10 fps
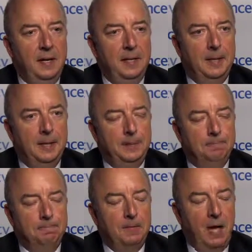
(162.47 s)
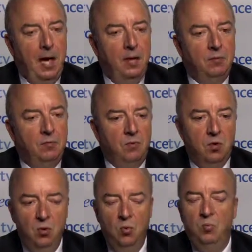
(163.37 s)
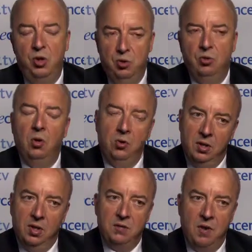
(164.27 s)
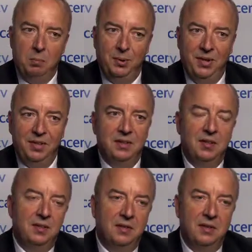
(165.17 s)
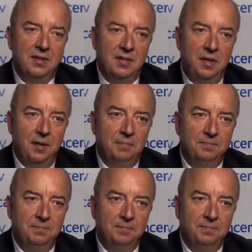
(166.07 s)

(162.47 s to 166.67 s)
and for whom we should not extrapolate this data.